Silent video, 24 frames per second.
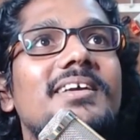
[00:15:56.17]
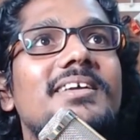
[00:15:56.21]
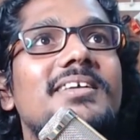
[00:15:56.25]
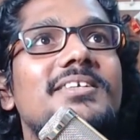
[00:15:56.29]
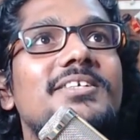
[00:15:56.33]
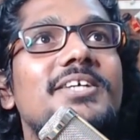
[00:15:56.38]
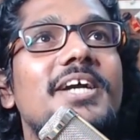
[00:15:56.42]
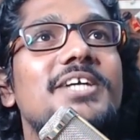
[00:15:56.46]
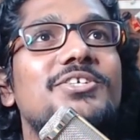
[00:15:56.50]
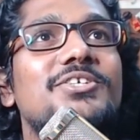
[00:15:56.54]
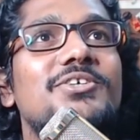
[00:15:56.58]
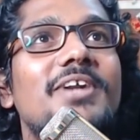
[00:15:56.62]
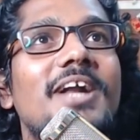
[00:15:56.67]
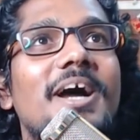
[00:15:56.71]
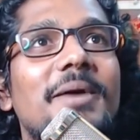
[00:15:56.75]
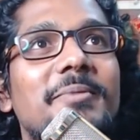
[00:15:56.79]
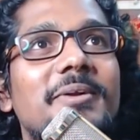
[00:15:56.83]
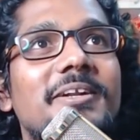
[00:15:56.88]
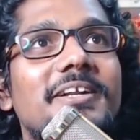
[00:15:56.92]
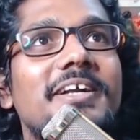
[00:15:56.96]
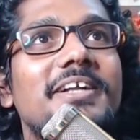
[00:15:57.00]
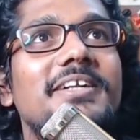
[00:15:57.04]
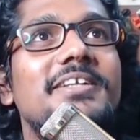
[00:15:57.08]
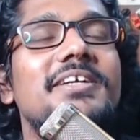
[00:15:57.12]
Jai Shri Ram
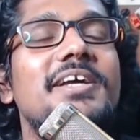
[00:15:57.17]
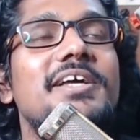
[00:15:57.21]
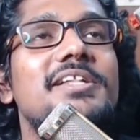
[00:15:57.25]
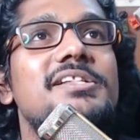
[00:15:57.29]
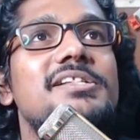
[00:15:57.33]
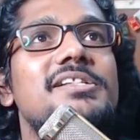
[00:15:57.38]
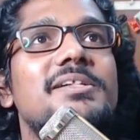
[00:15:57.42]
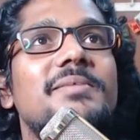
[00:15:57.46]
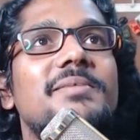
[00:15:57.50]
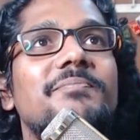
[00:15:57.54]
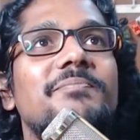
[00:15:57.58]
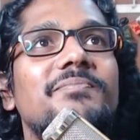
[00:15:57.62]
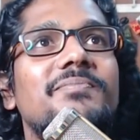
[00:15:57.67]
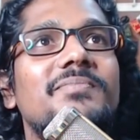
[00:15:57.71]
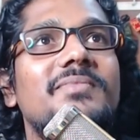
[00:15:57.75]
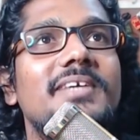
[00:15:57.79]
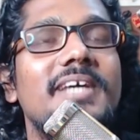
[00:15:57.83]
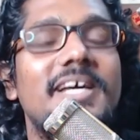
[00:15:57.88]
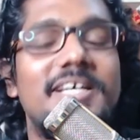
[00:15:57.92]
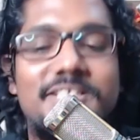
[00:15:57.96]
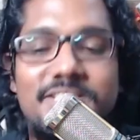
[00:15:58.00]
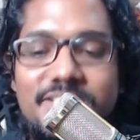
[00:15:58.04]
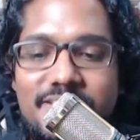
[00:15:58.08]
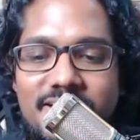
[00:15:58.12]
indeed, yes.
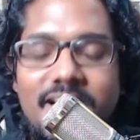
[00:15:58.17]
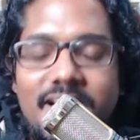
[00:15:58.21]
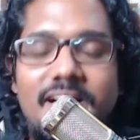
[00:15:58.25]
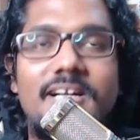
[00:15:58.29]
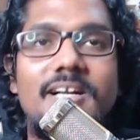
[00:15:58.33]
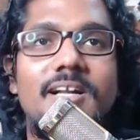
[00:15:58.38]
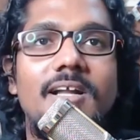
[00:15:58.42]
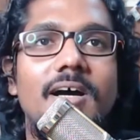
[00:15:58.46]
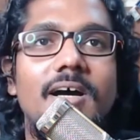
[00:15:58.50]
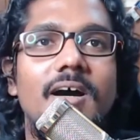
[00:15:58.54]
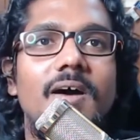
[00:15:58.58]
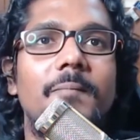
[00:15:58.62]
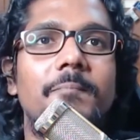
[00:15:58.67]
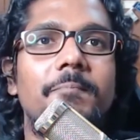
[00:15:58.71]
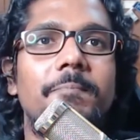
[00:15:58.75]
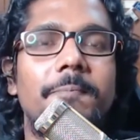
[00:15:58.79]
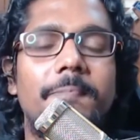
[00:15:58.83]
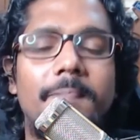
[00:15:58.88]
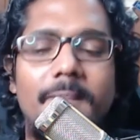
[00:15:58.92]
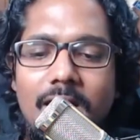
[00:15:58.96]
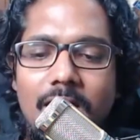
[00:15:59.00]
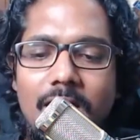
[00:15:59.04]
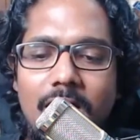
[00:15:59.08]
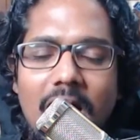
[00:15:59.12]
Yes, and uh,
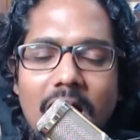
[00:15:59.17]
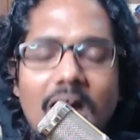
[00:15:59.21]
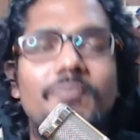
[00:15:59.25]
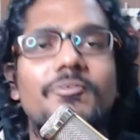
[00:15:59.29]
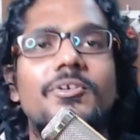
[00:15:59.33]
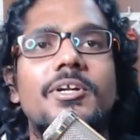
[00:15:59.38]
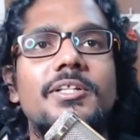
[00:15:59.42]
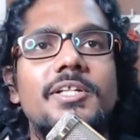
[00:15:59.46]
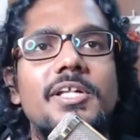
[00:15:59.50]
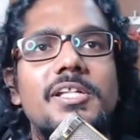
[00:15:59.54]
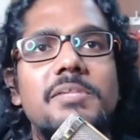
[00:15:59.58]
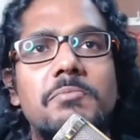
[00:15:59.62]
after this